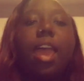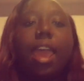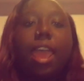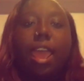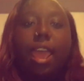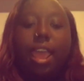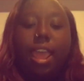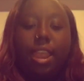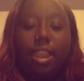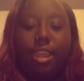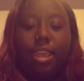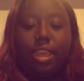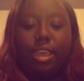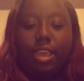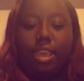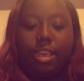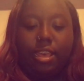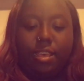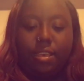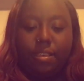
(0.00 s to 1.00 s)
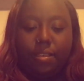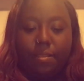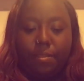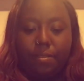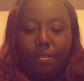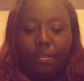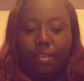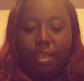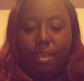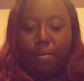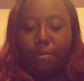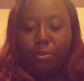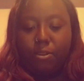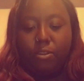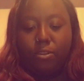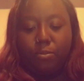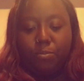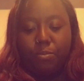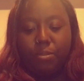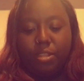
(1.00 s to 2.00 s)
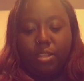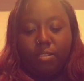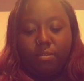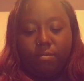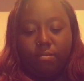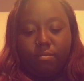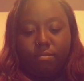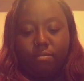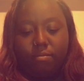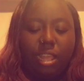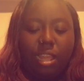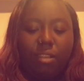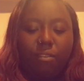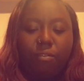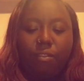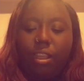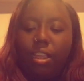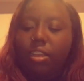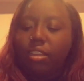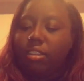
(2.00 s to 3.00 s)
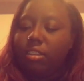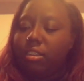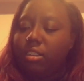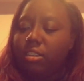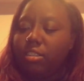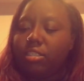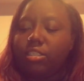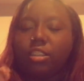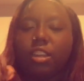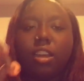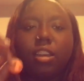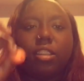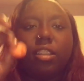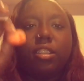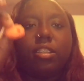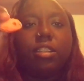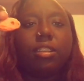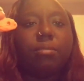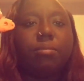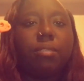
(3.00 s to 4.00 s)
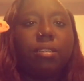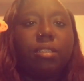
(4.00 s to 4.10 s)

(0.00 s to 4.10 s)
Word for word: and yeah, I'm gonna open it like regular chocolate chip